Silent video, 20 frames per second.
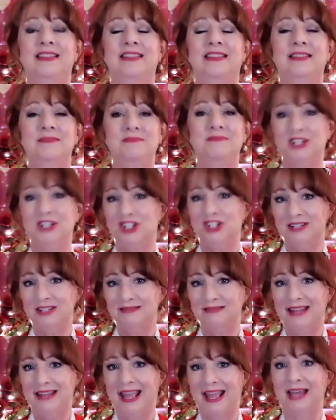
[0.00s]
the
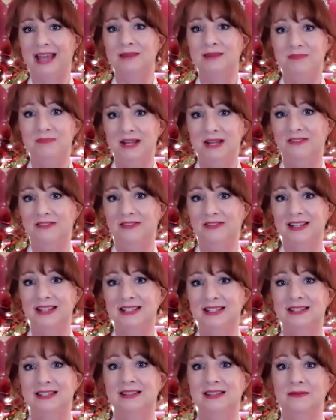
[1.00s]
mission and
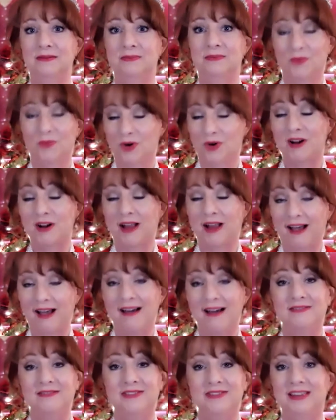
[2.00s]
benefits the work
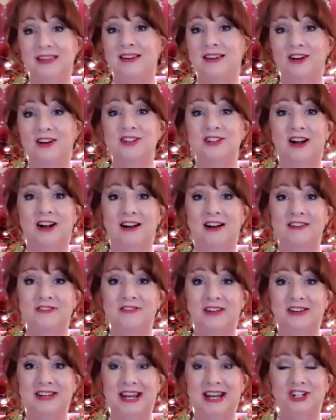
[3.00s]
of the Heart to Heart
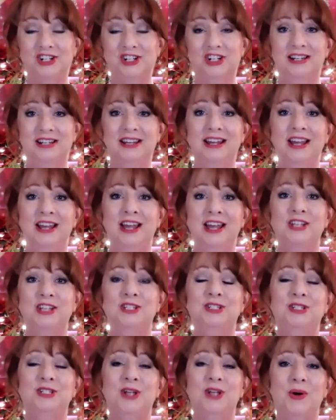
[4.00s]
Foundation.
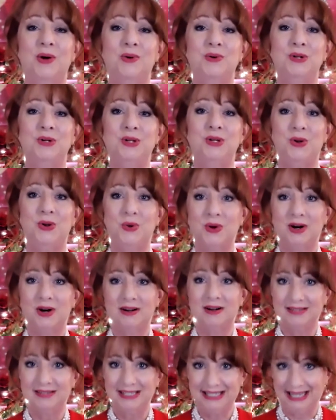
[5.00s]
So
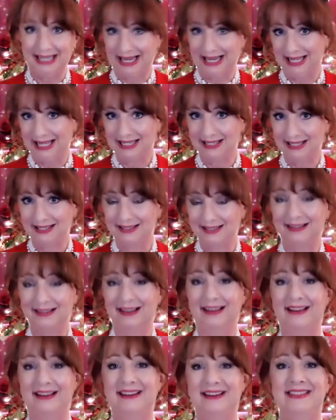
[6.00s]
your ticket
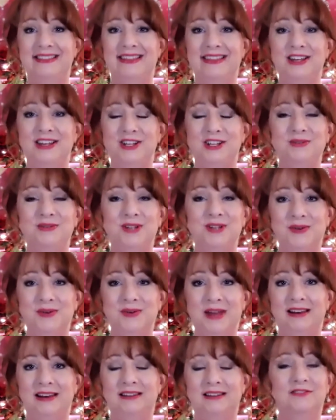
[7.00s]
that you
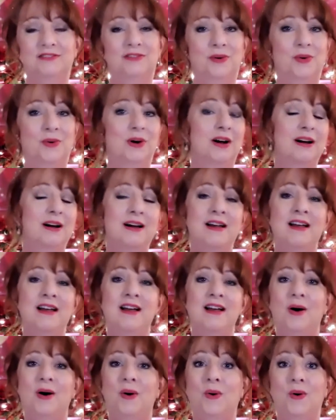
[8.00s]
donated for,
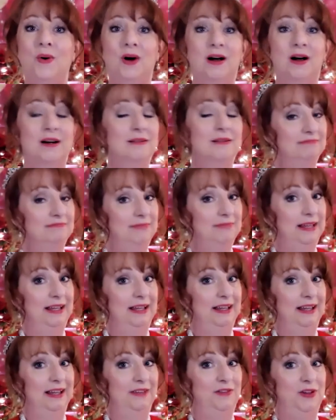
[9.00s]
or
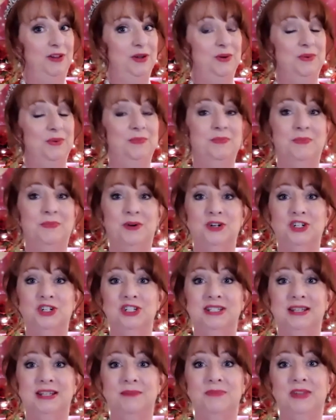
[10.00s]
if you
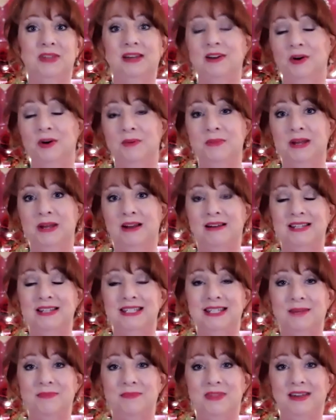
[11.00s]
purchase something or bid on
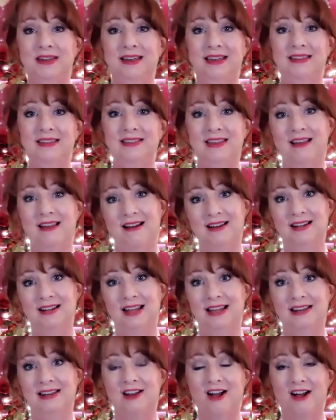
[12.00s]
something in the
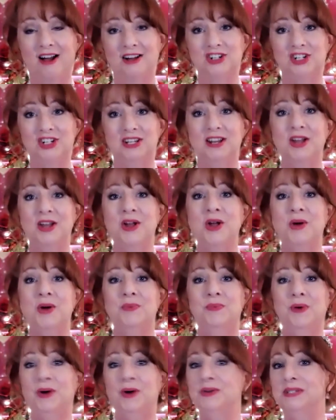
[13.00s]
online auction,
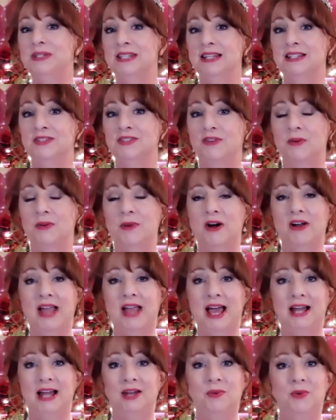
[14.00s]
proceeds from our
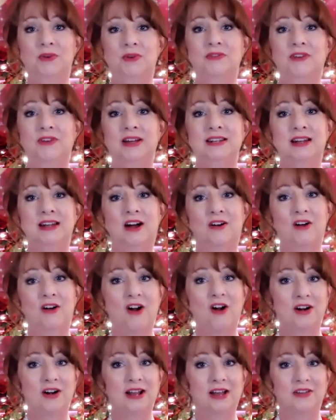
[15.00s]
gala will fund our
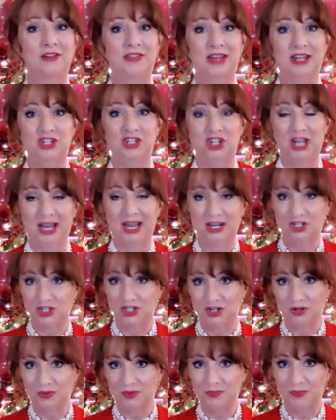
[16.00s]
heart health
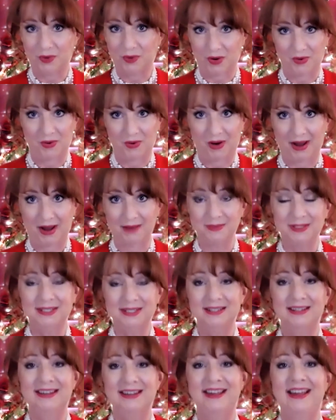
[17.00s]
educational
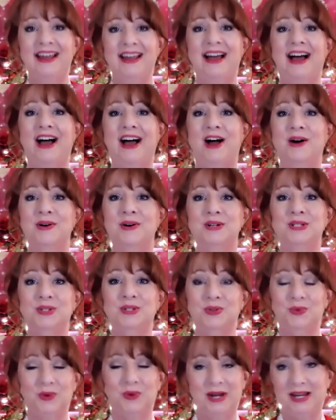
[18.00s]
programs, our
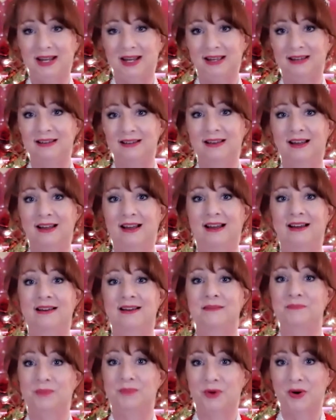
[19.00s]
screening
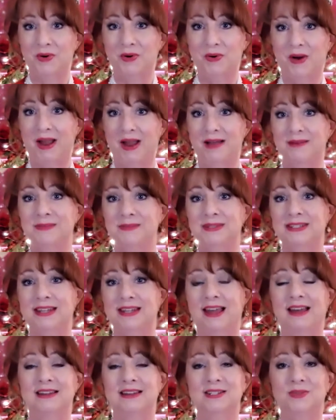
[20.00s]
programs,
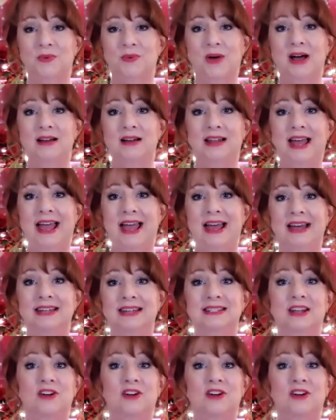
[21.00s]
as well as